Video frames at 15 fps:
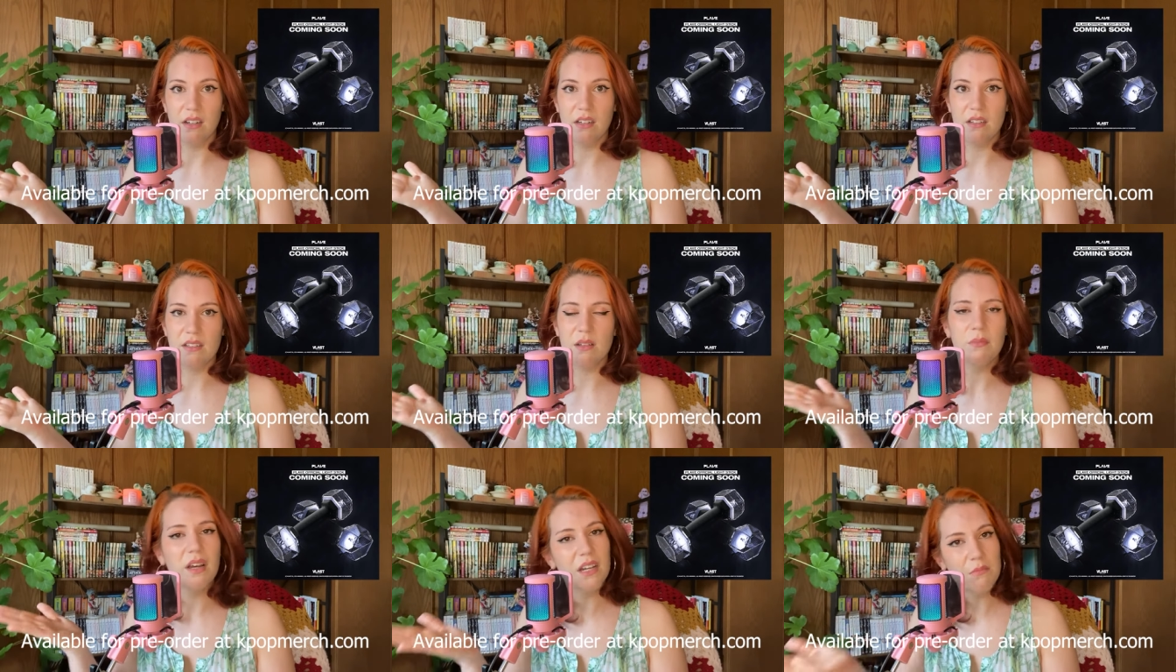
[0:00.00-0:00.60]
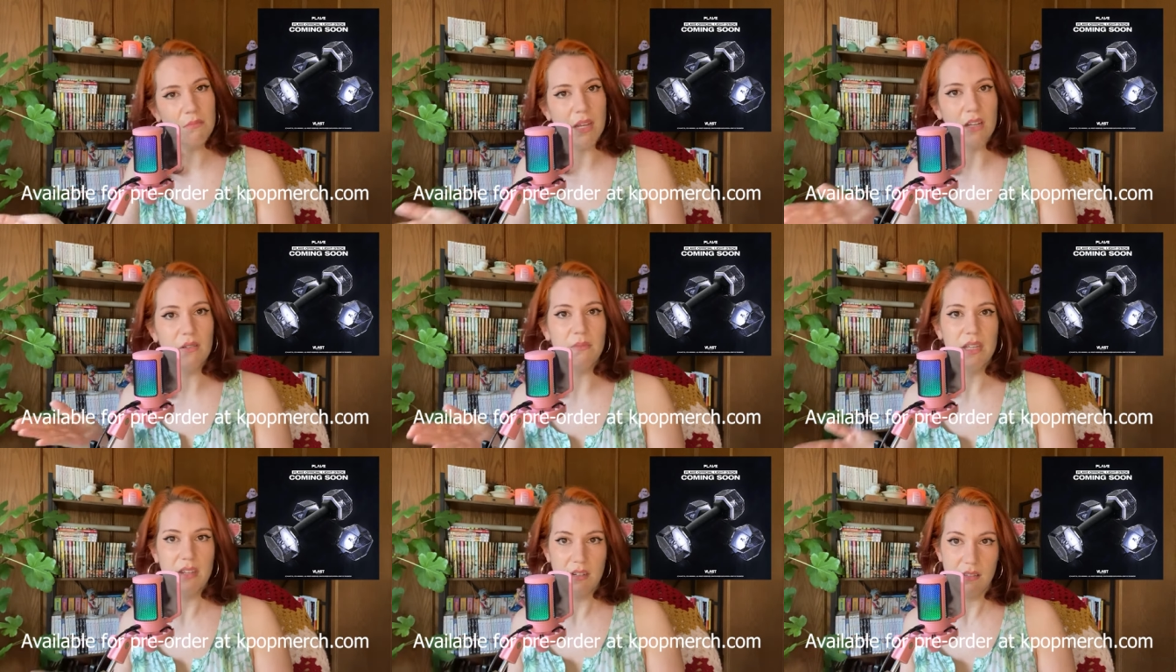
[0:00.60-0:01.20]
Somebody mail
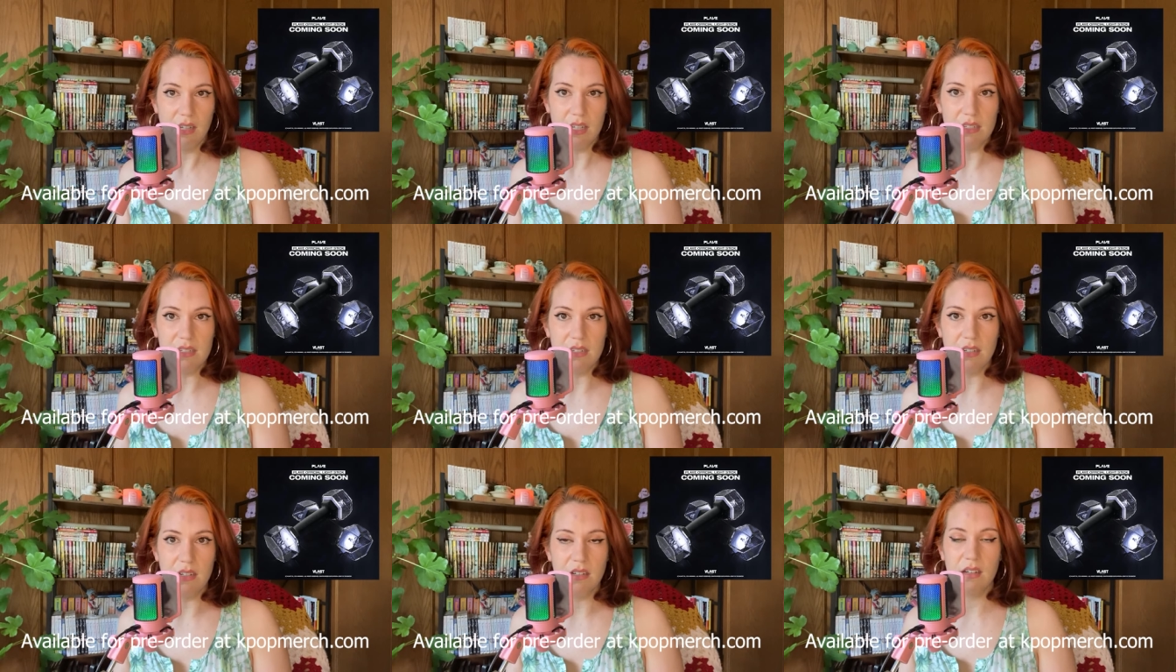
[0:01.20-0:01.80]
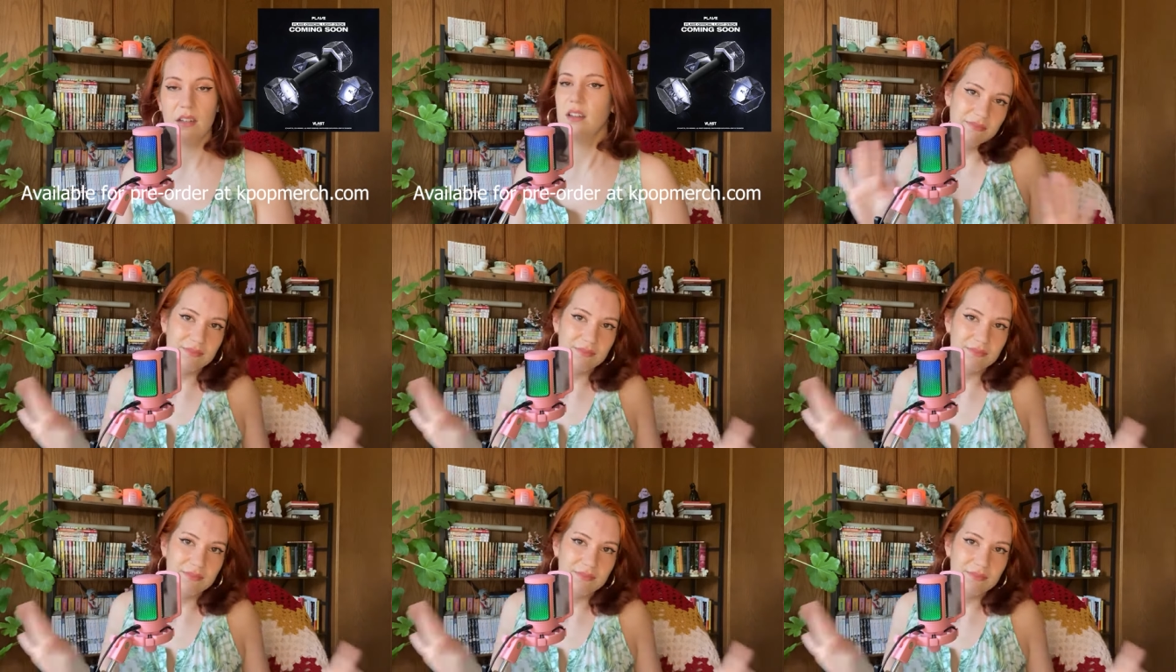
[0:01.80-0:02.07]
me their light stick.